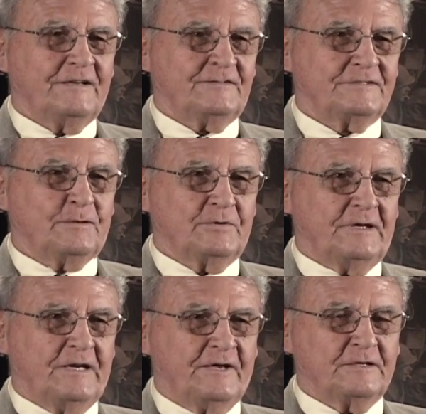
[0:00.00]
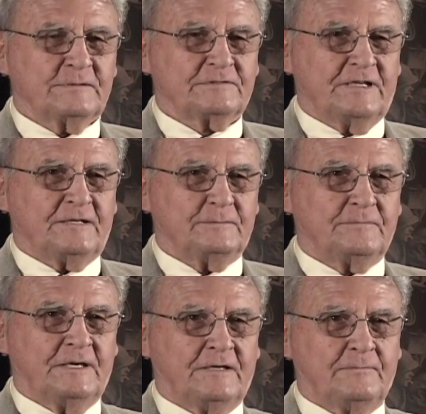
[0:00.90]
And something, anything to mislead them,
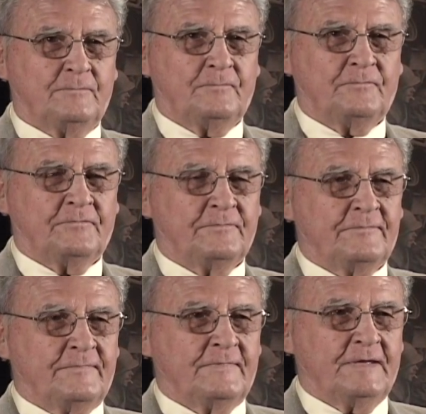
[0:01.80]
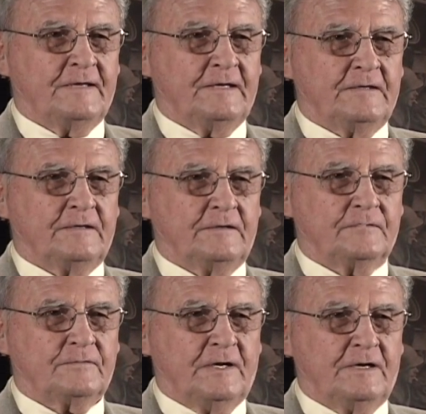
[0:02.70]
yeah. Right. And uh,
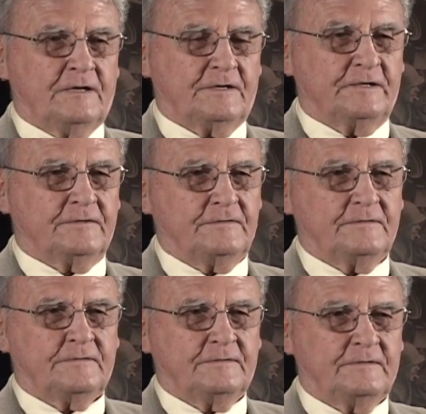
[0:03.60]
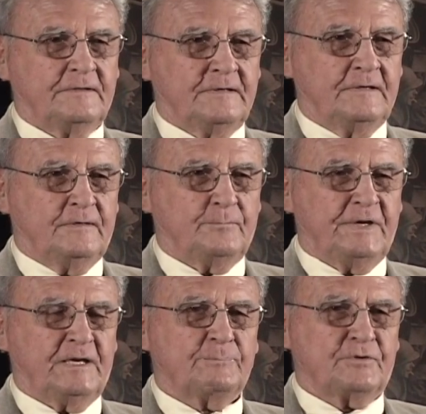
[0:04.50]
try not to get
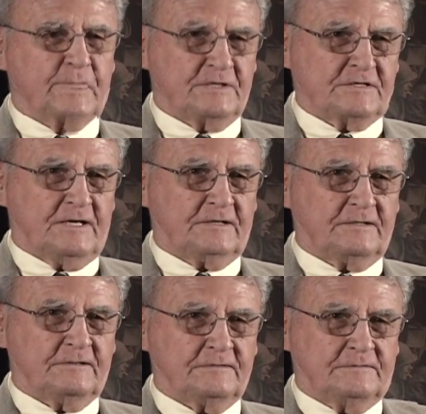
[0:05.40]
beat up too much, like uh,